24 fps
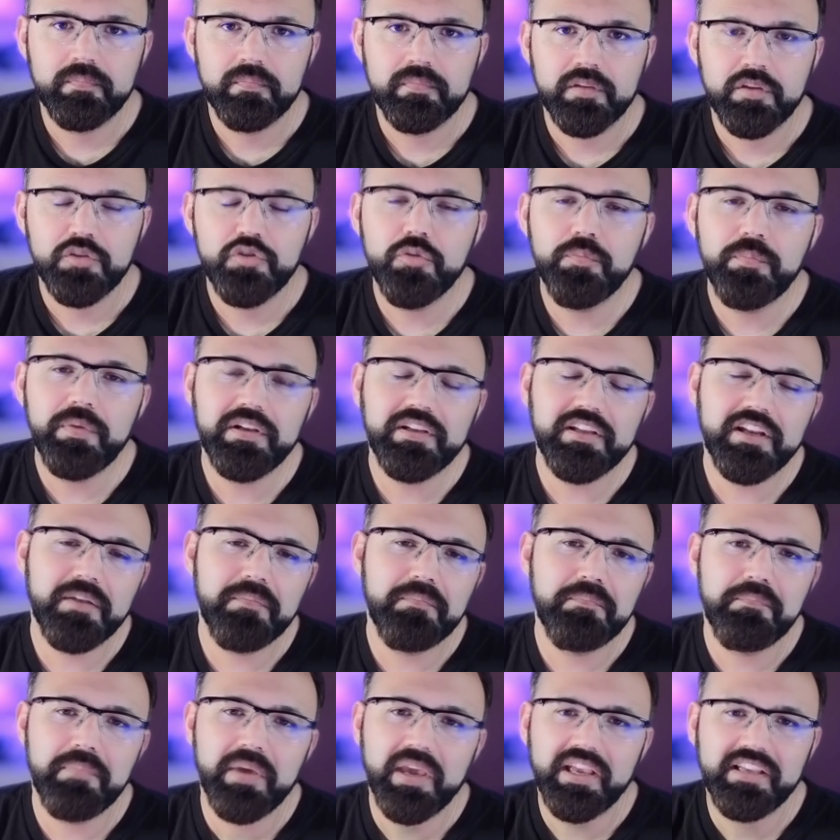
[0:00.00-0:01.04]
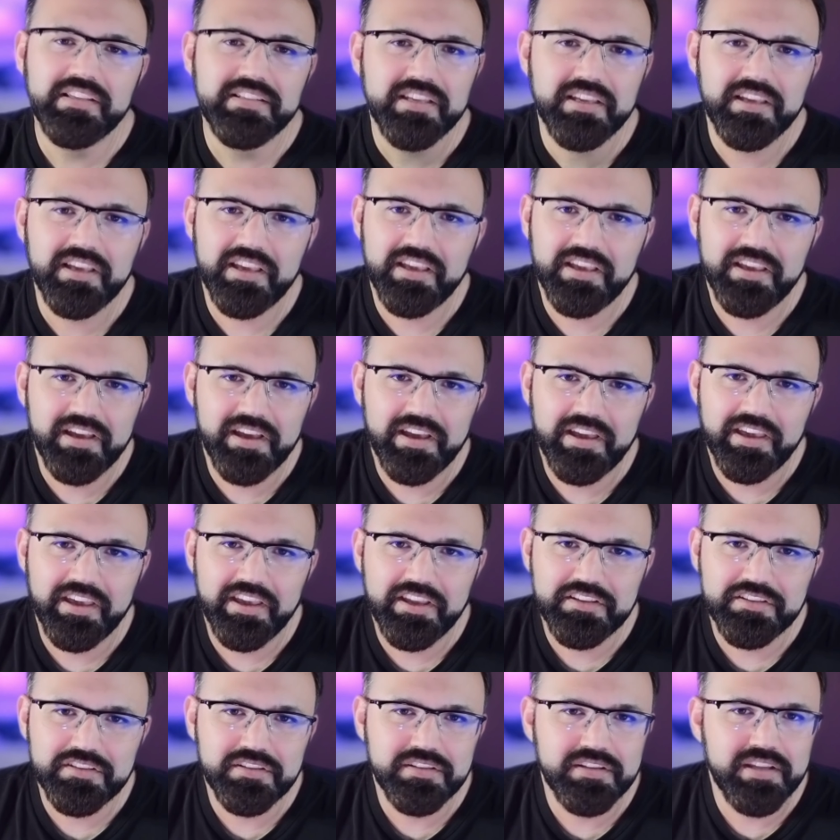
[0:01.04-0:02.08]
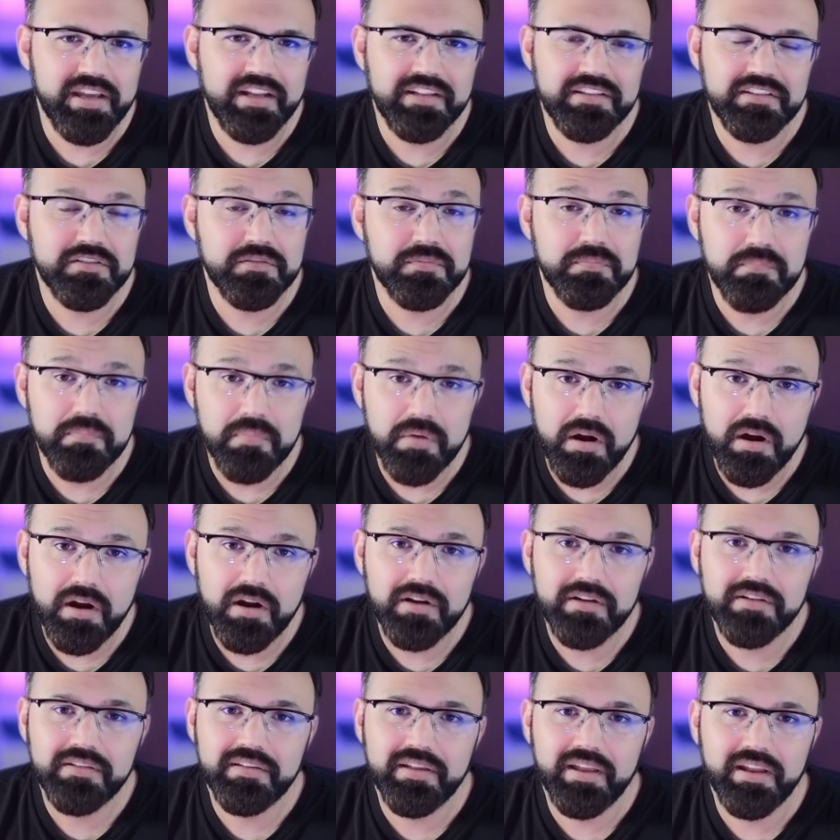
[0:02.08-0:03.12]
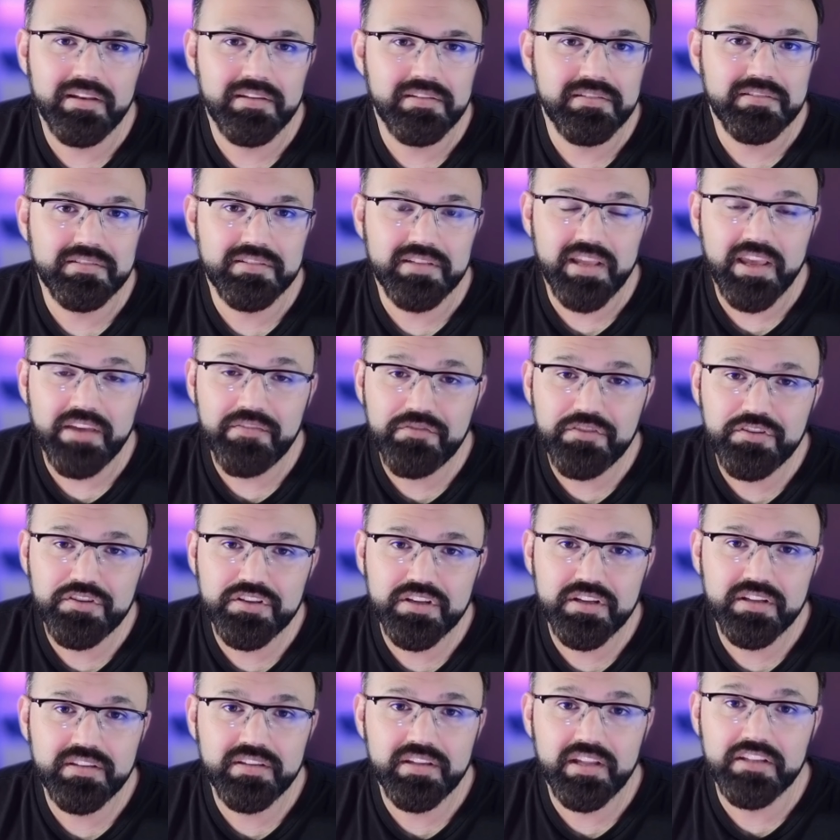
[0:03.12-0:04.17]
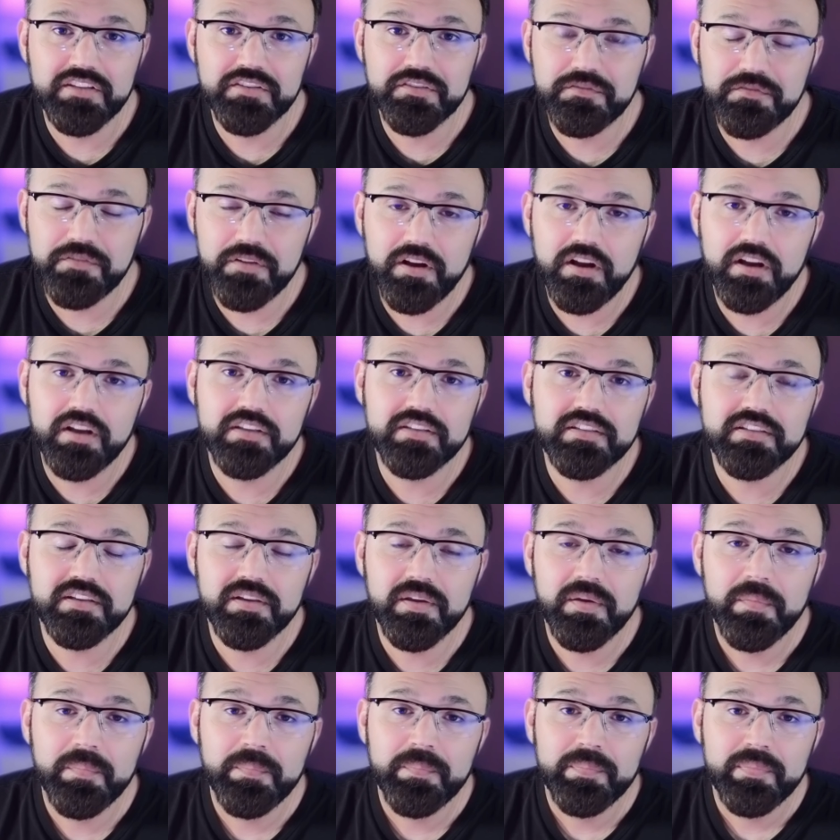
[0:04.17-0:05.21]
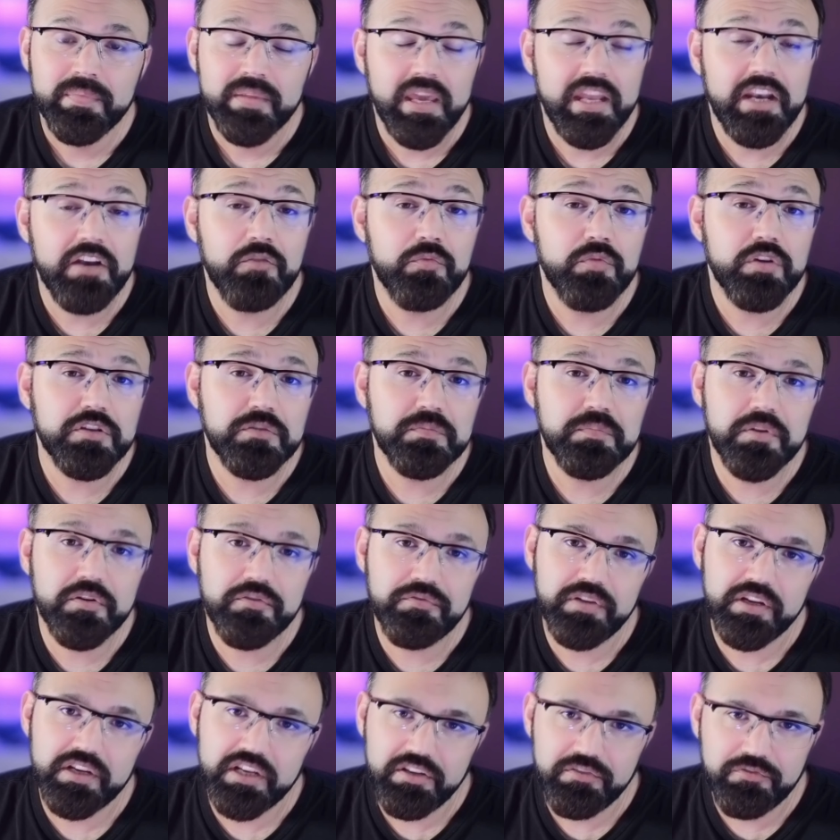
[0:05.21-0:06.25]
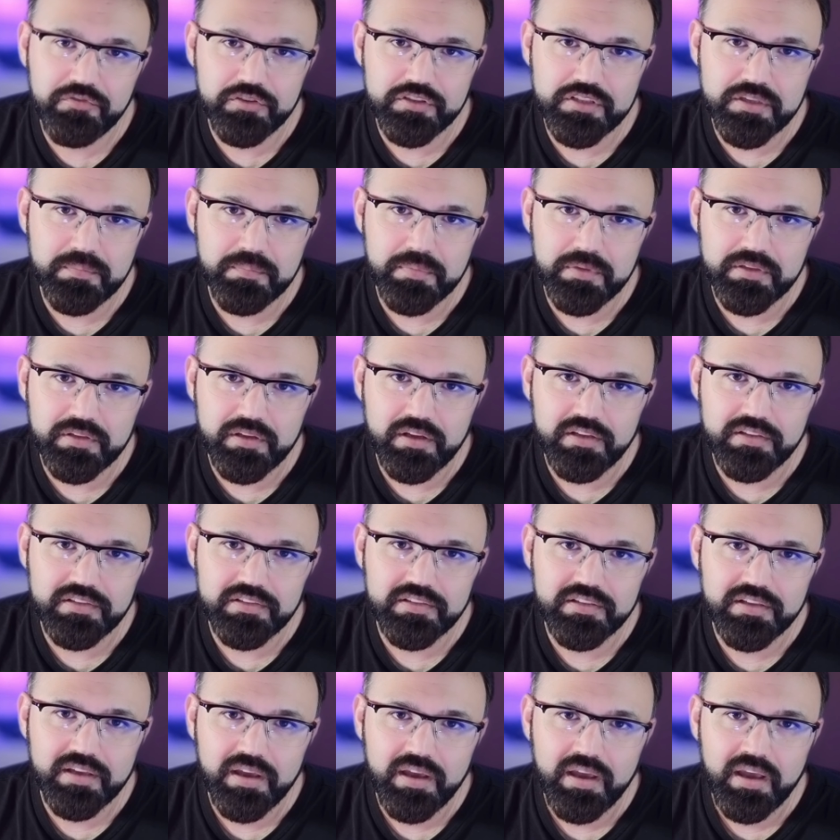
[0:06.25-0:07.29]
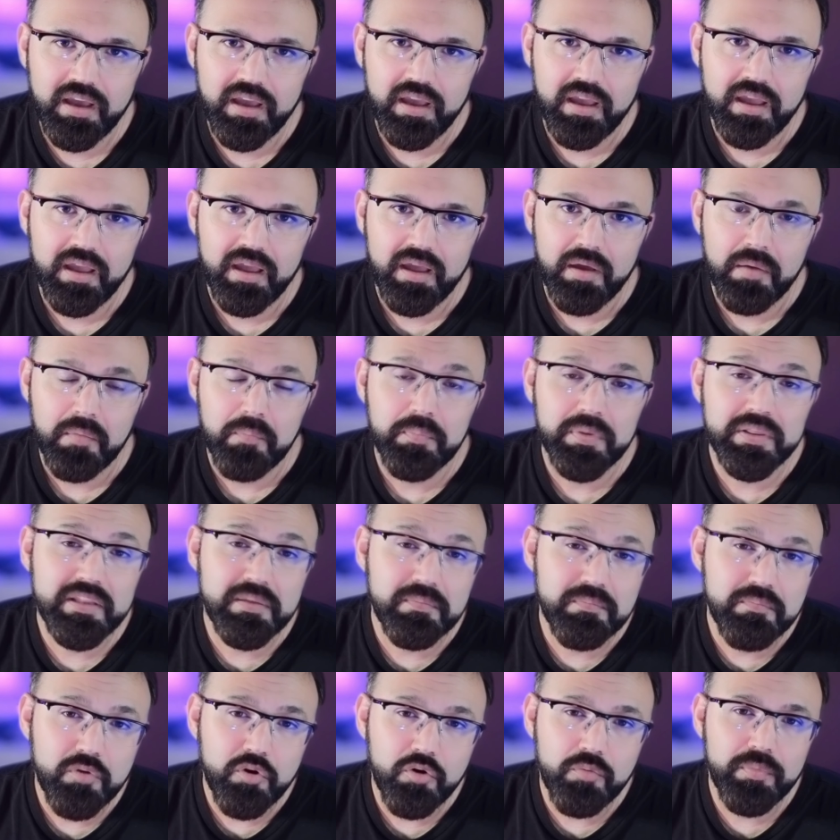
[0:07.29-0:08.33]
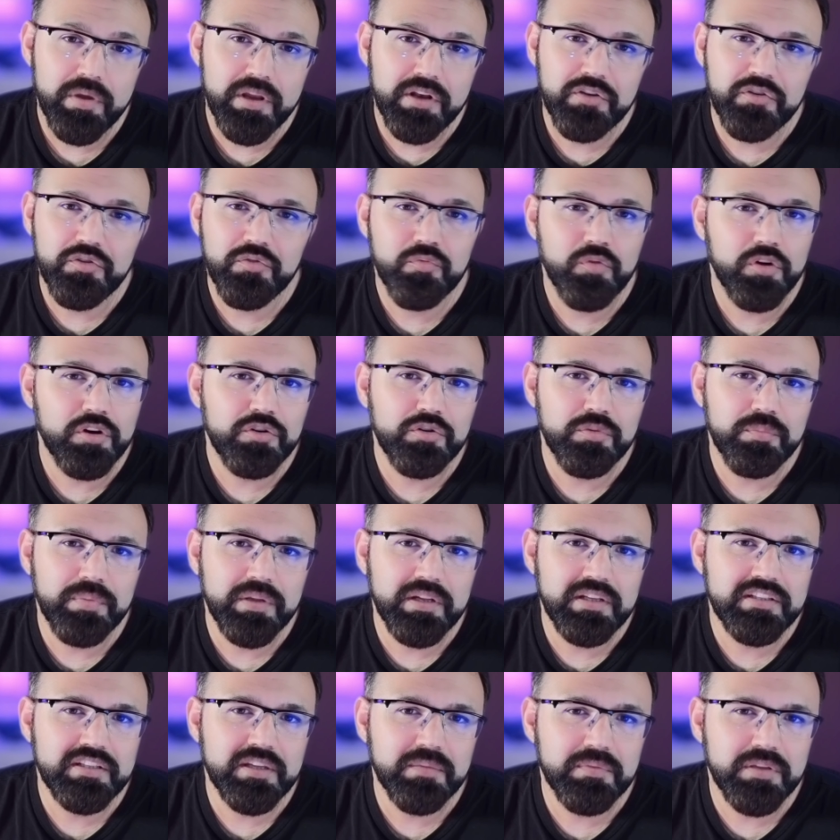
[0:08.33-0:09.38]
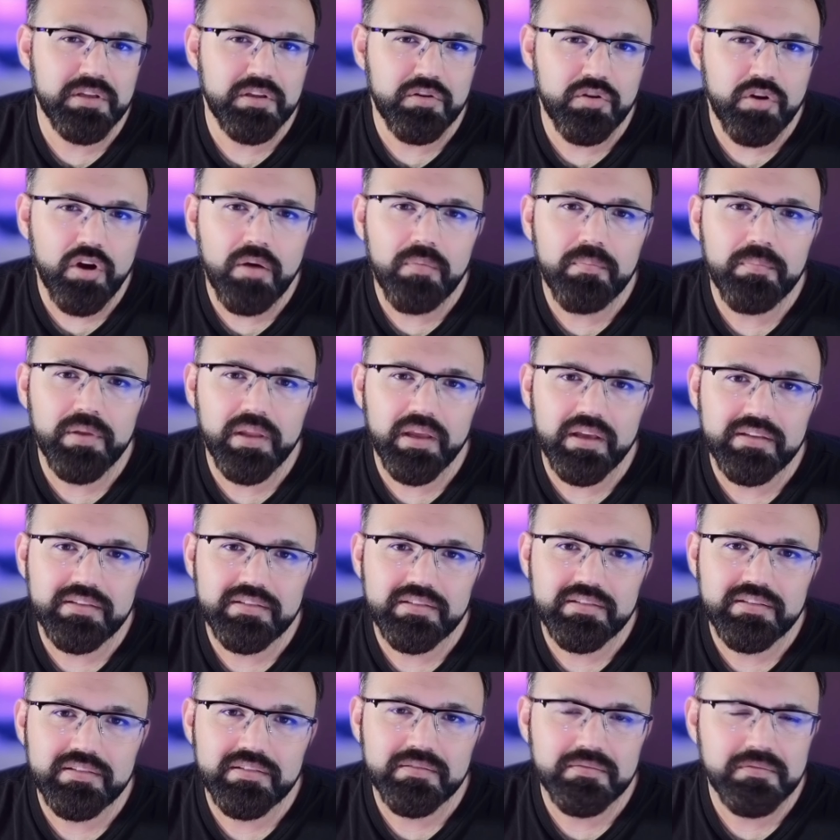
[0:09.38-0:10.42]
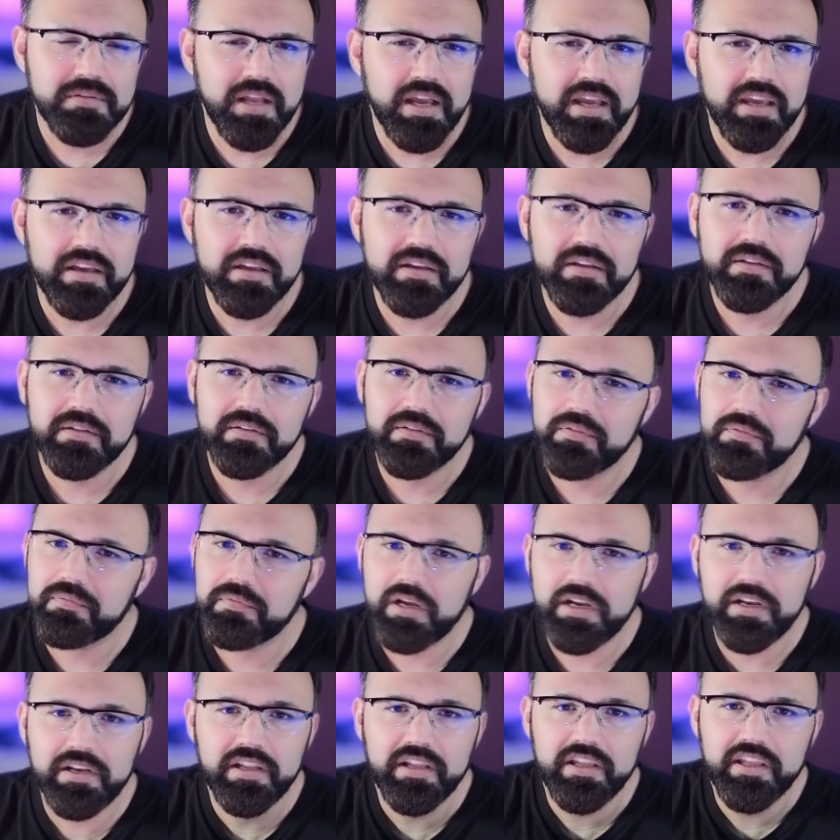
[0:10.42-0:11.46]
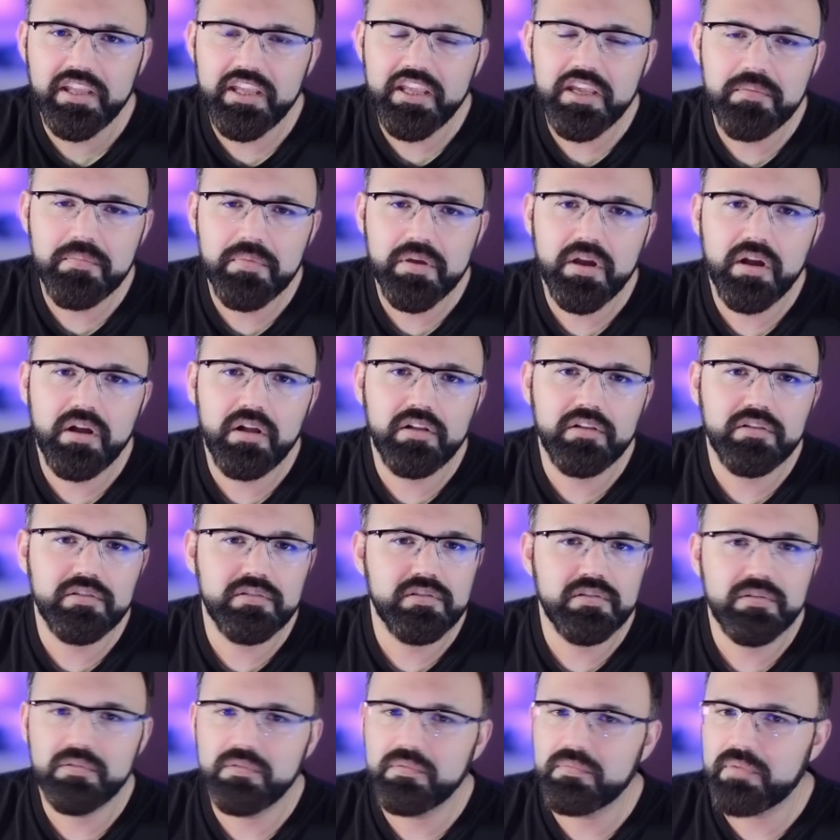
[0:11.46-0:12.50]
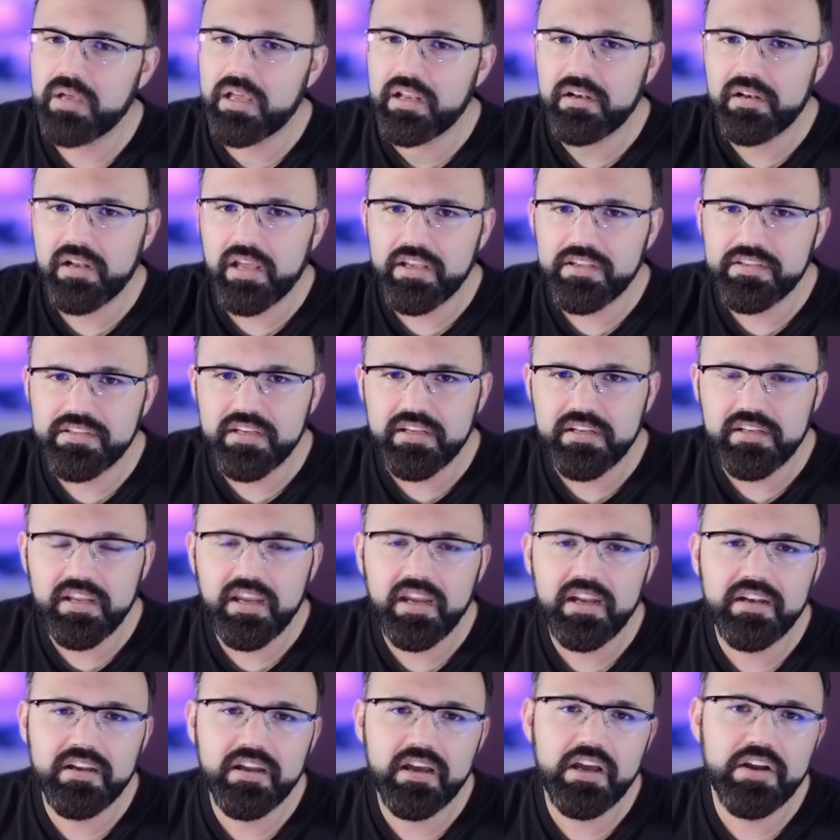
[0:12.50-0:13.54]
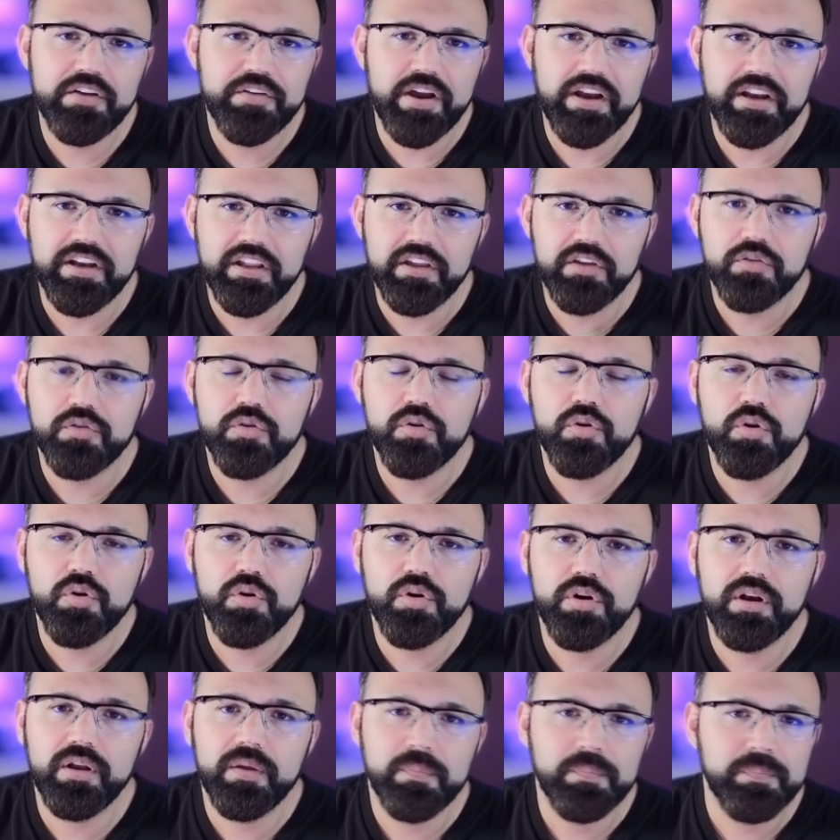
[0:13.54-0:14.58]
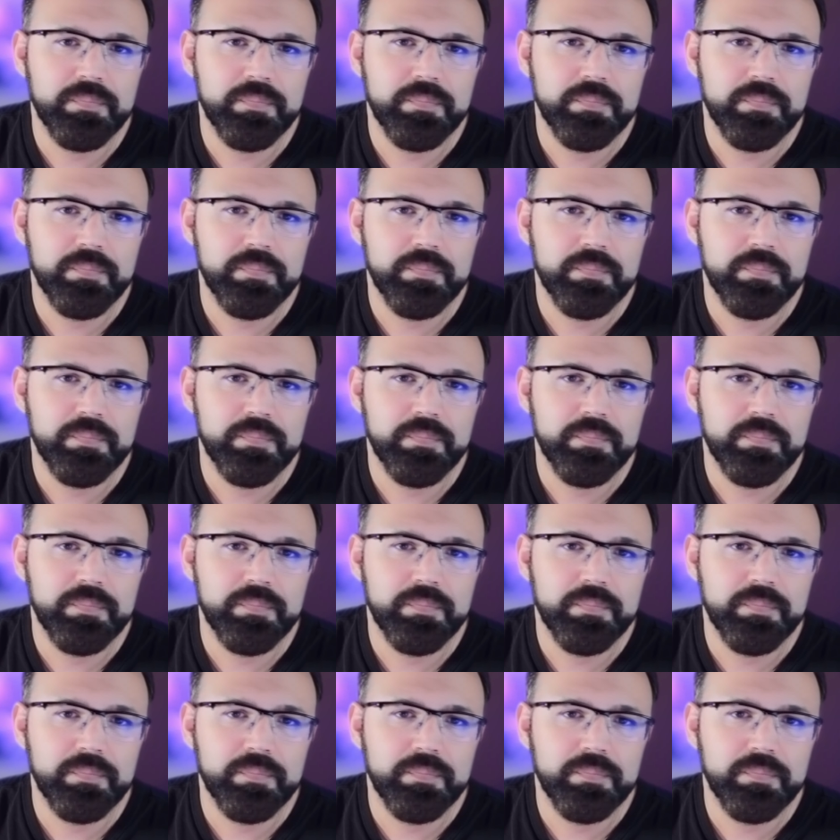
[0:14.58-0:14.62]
You built an amazing AI agent that's smart, that's efficient, that's fast, and it works perfectly for simple tasks. But the moment you want to build something complex, like writing emails, analyzing data, writing code,